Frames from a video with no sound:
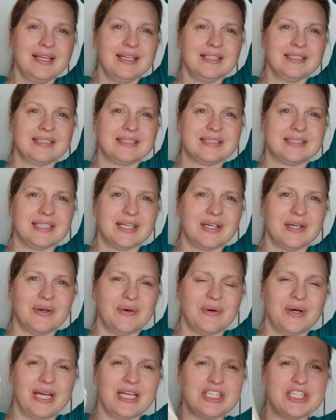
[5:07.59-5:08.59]

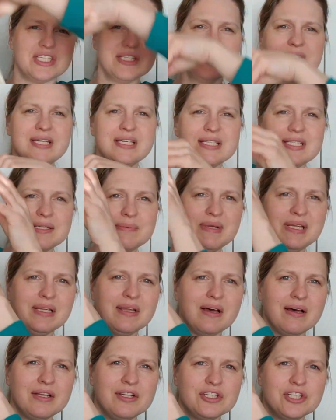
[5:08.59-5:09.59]
So it just needs to be
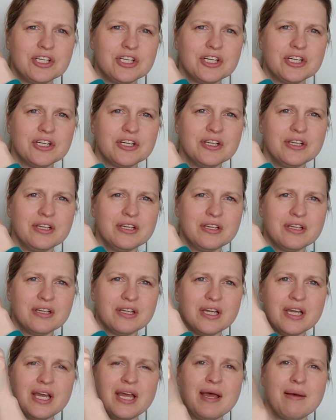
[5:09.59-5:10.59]
laundered,
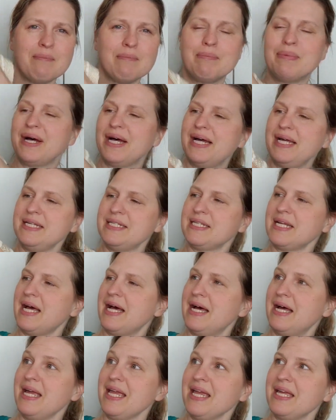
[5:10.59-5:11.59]
but
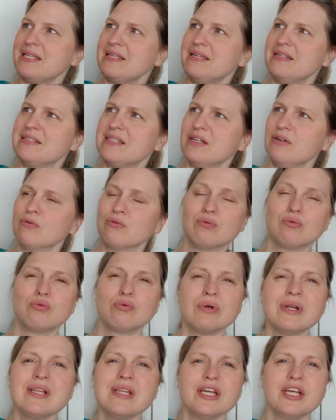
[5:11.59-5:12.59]
it is in
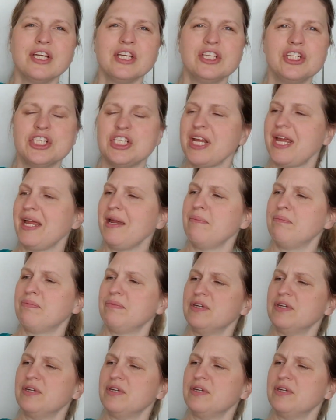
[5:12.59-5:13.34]
really good shape.